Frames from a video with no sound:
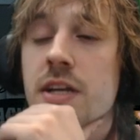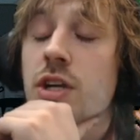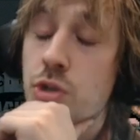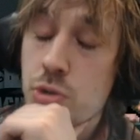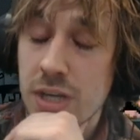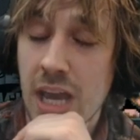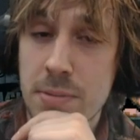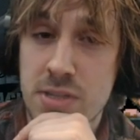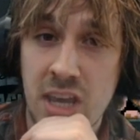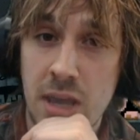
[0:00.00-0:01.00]
do
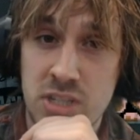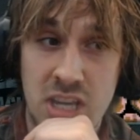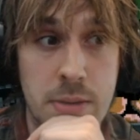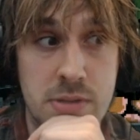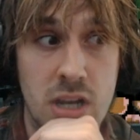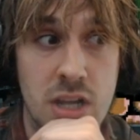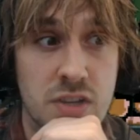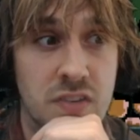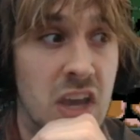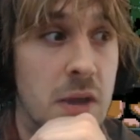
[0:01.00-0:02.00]
games, games, games, and lots
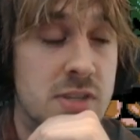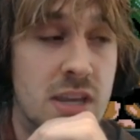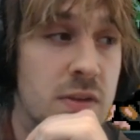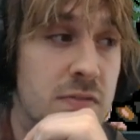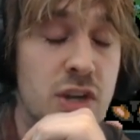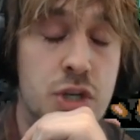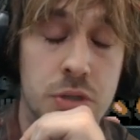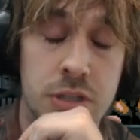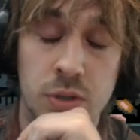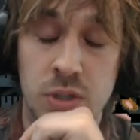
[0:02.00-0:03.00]
of games, and
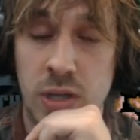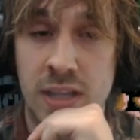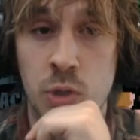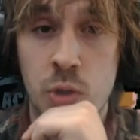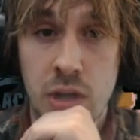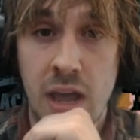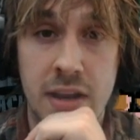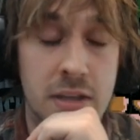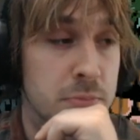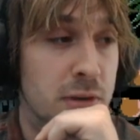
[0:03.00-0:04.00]
eventually you get good at
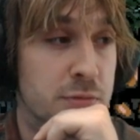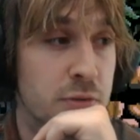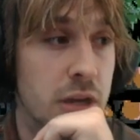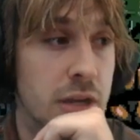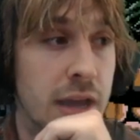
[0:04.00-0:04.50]
it, my friend.